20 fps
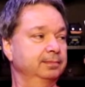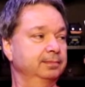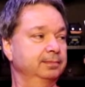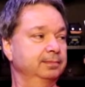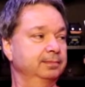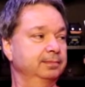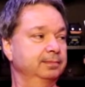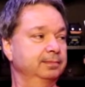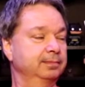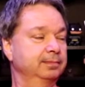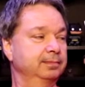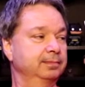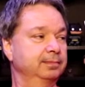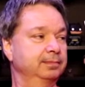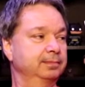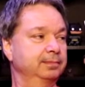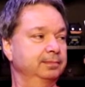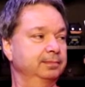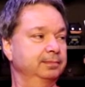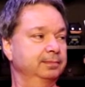
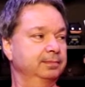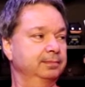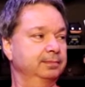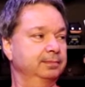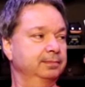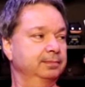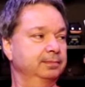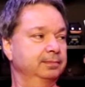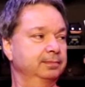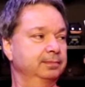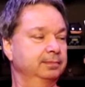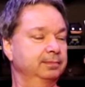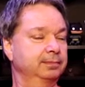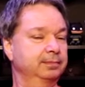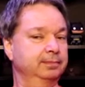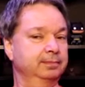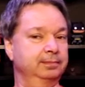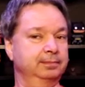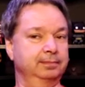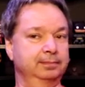
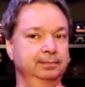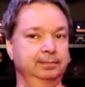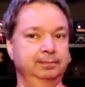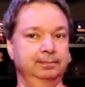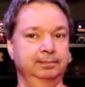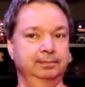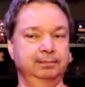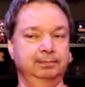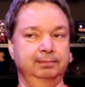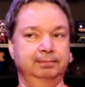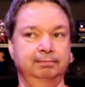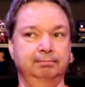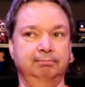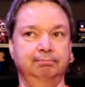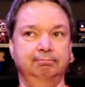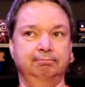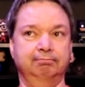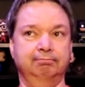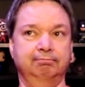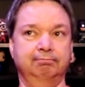
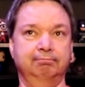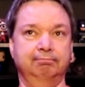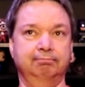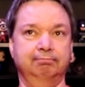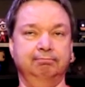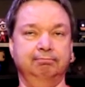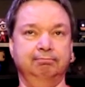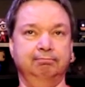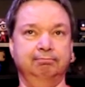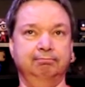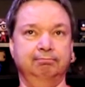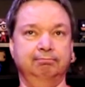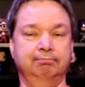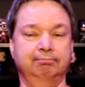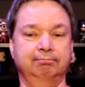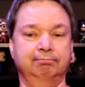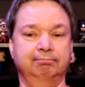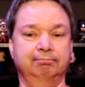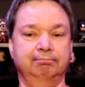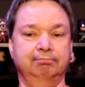
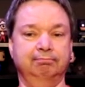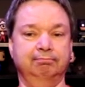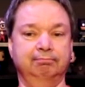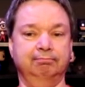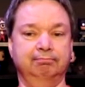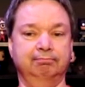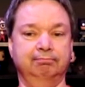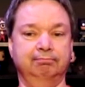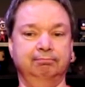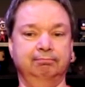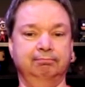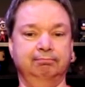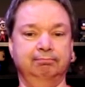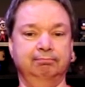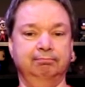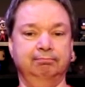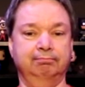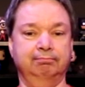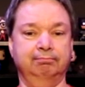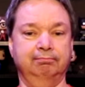
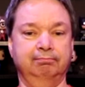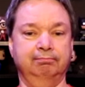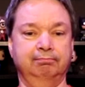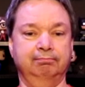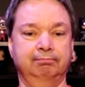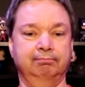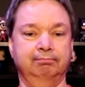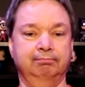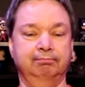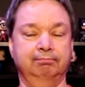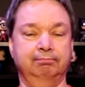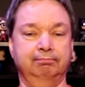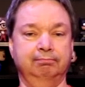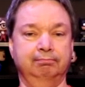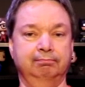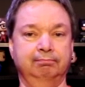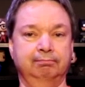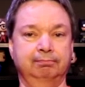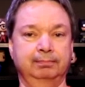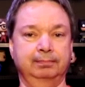
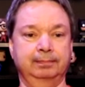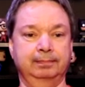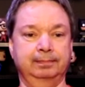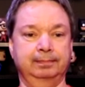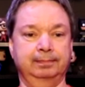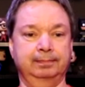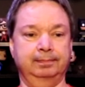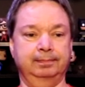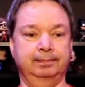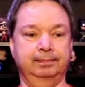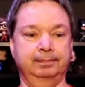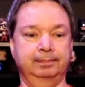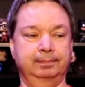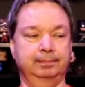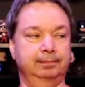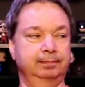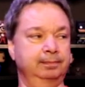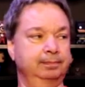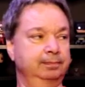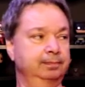
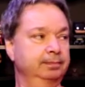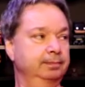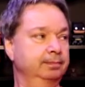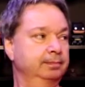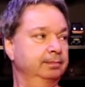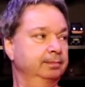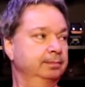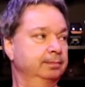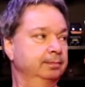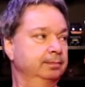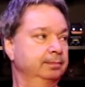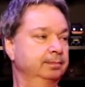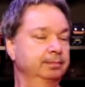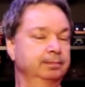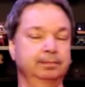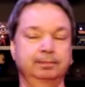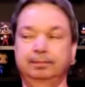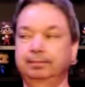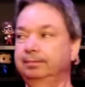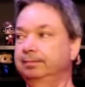The person shown says nothing.